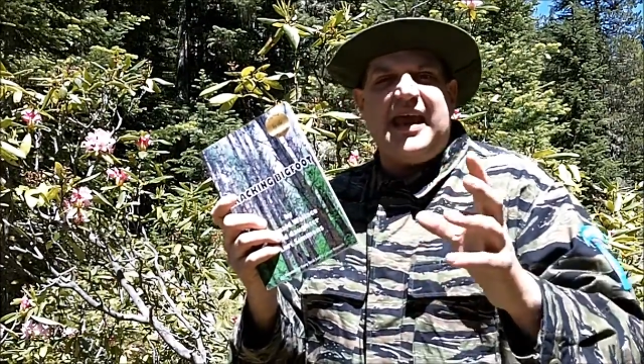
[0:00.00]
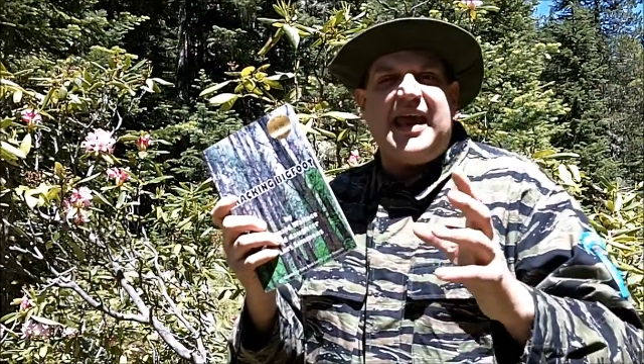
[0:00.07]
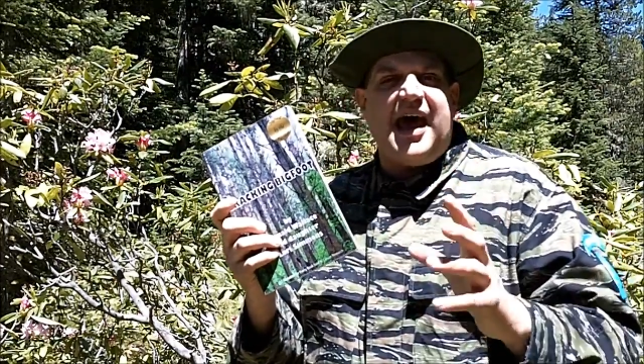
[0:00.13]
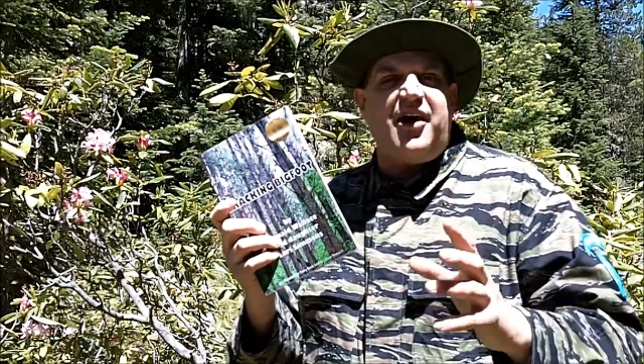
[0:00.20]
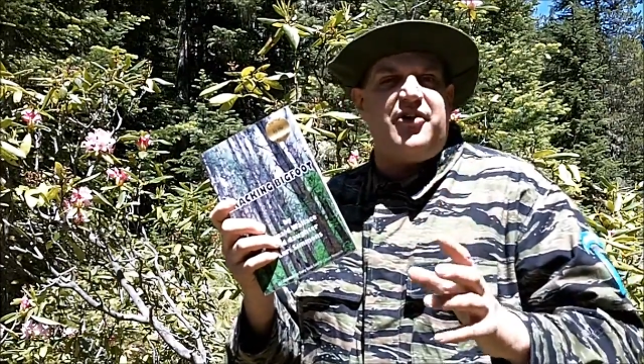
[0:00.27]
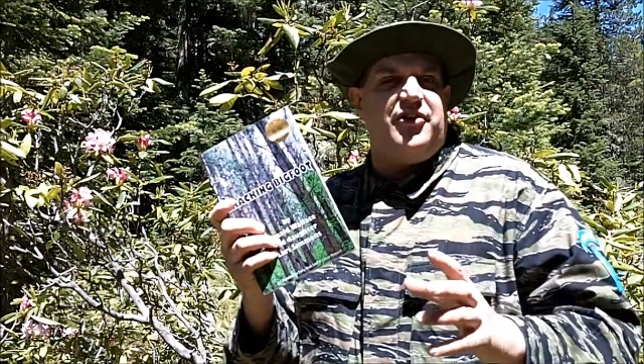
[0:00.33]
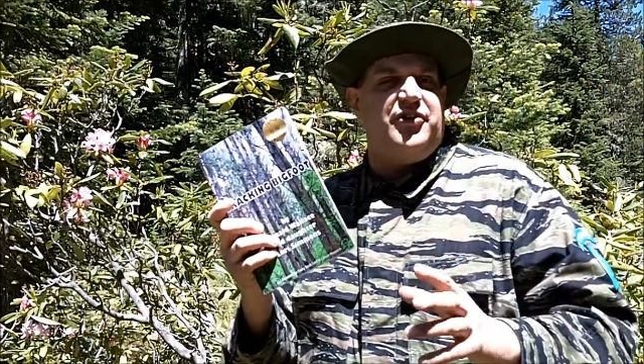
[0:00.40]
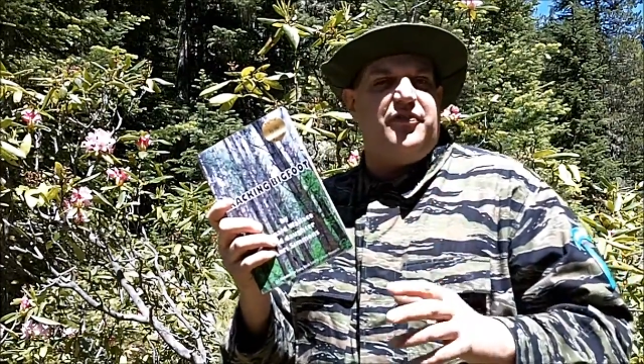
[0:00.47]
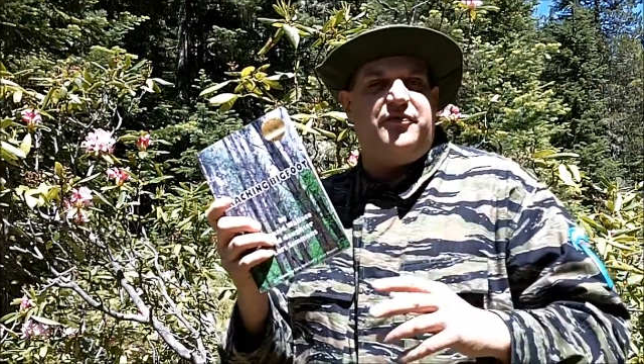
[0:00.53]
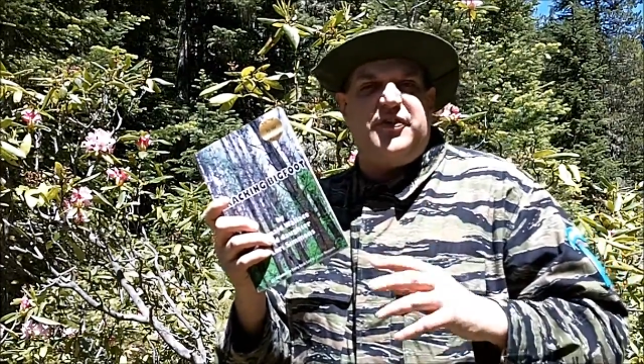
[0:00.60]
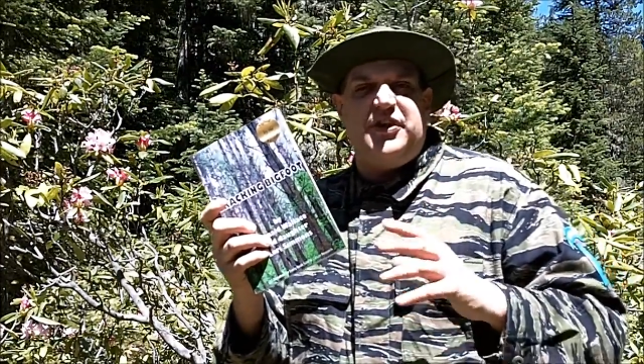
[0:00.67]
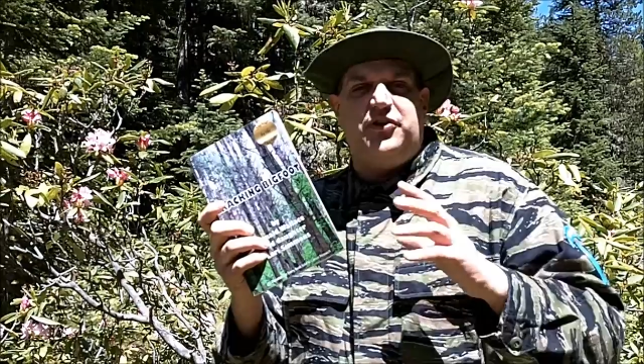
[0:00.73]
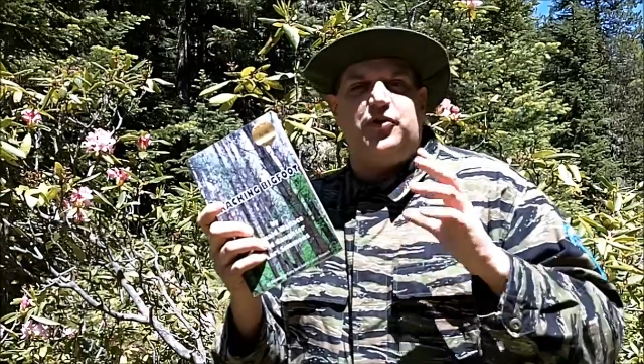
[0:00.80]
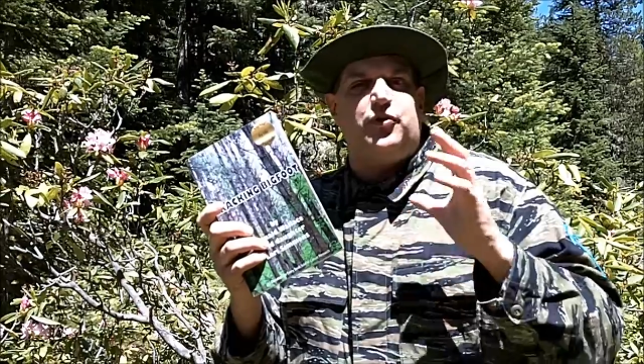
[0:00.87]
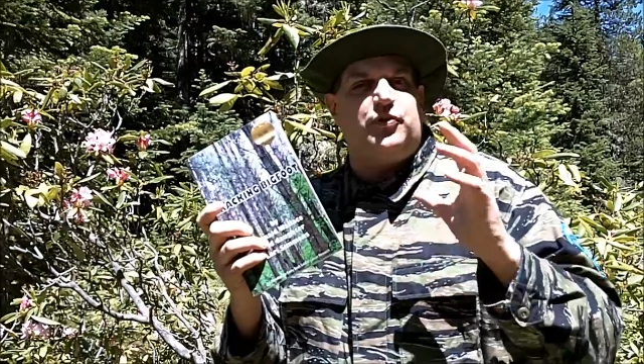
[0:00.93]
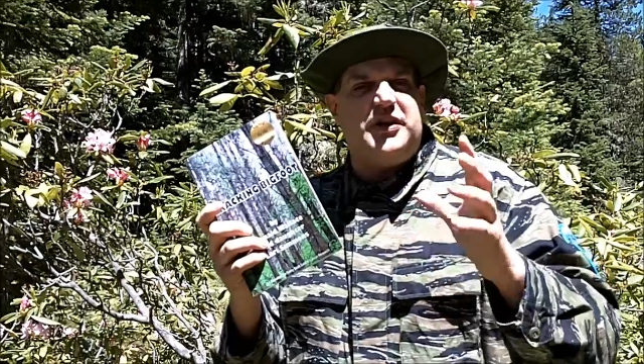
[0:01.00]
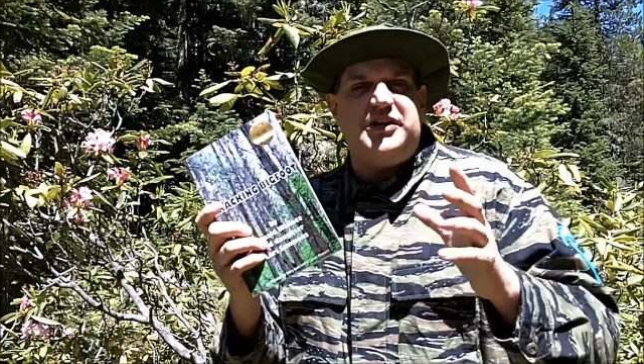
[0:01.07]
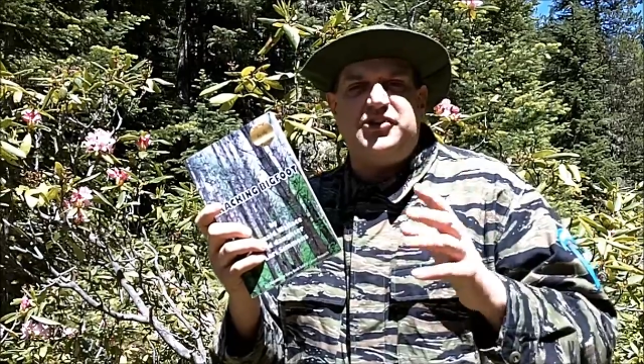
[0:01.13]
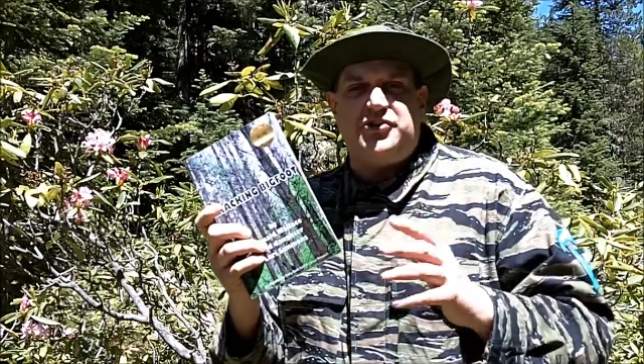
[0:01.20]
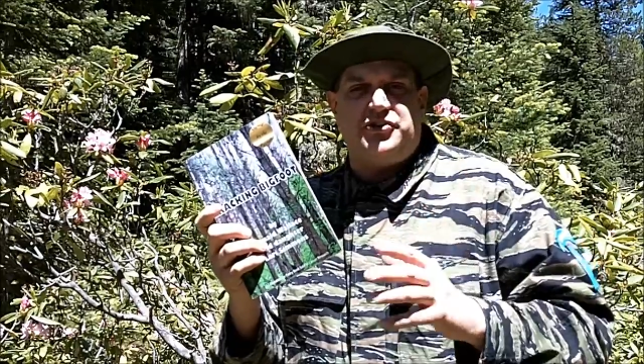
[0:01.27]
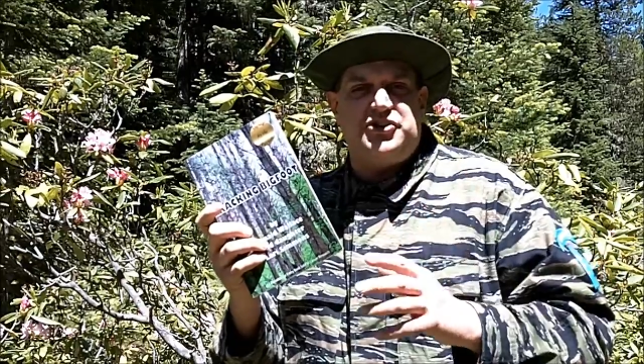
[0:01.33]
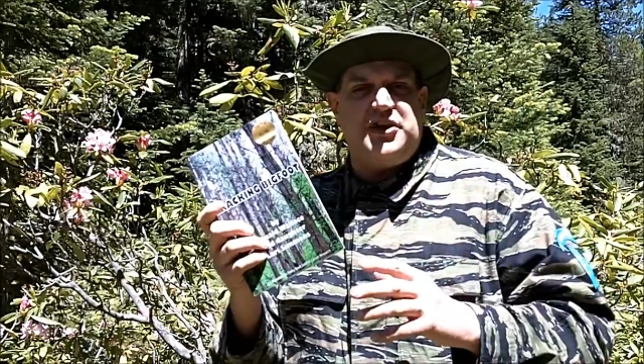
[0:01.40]
out on the field
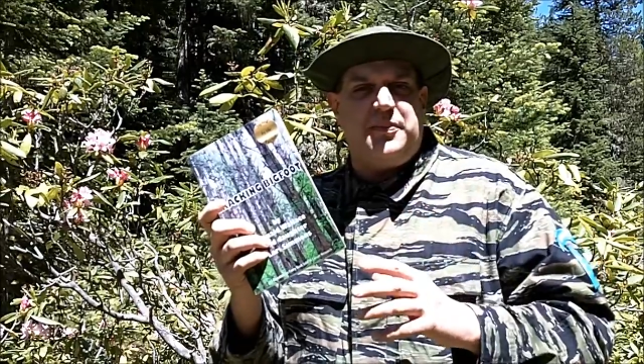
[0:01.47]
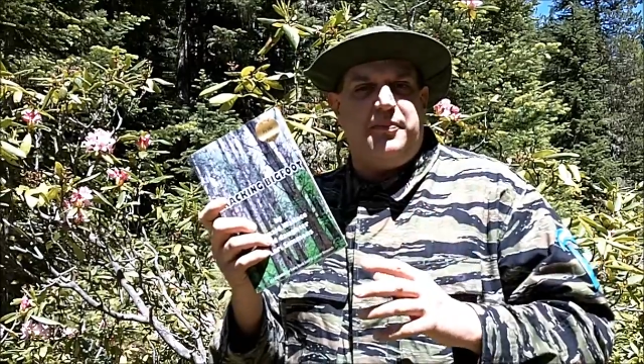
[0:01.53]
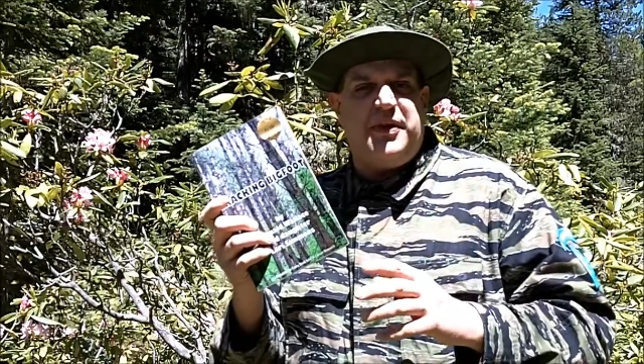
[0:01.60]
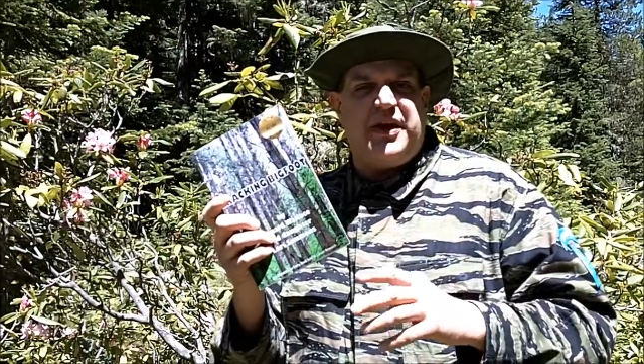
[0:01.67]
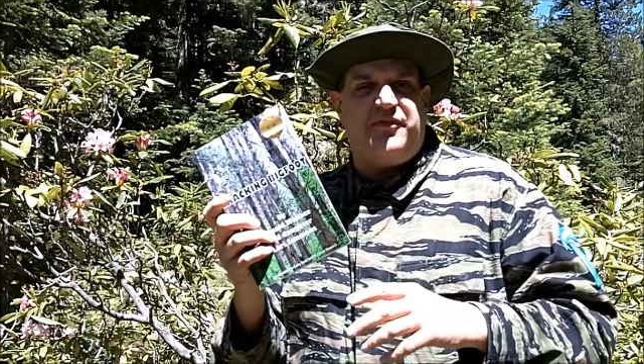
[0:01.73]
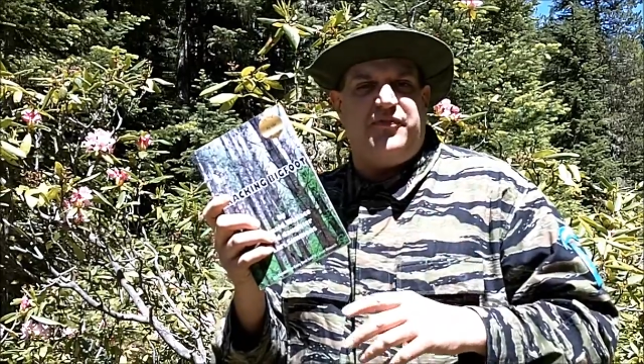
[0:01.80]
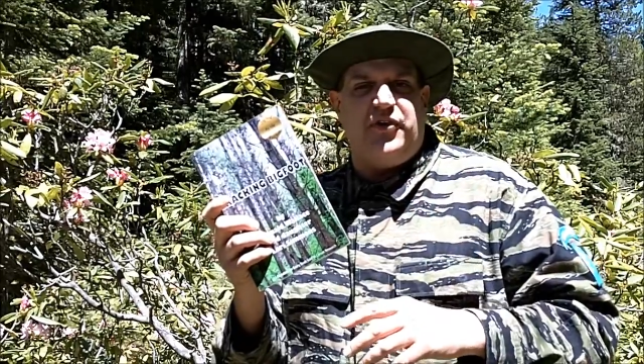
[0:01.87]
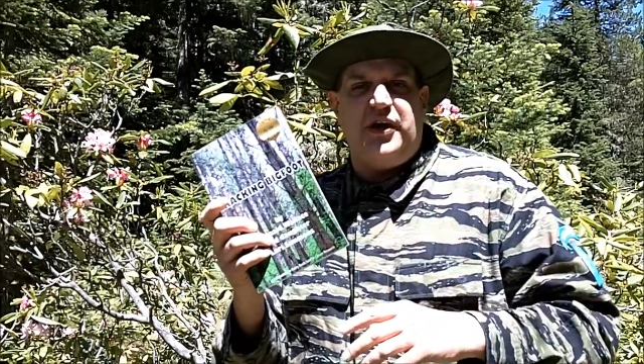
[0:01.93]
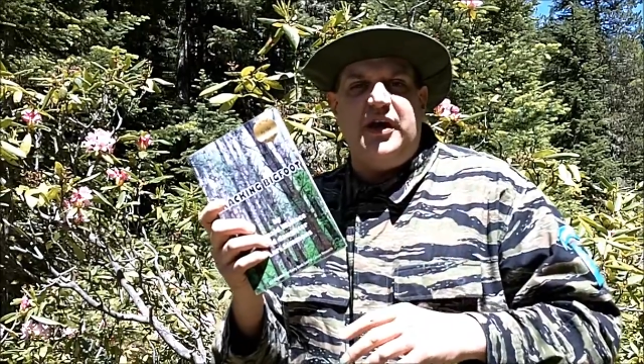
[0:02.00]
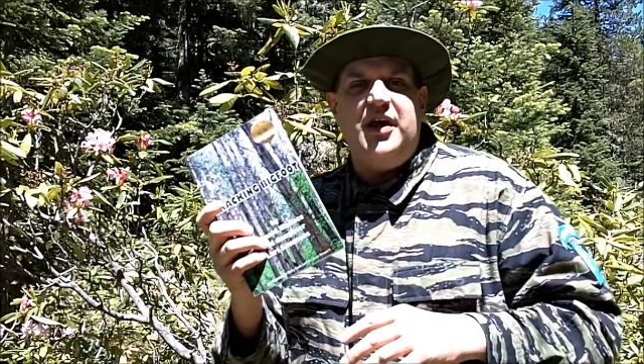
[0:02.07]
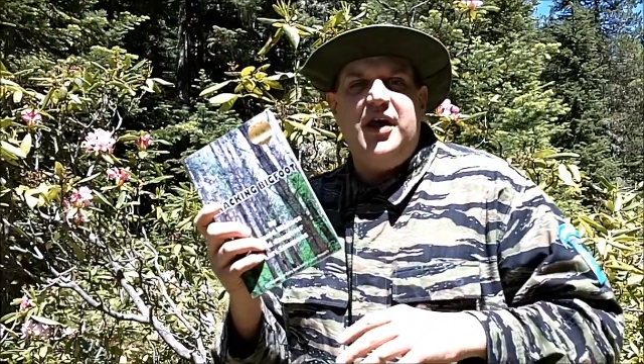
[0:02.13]
researching Bigfoot,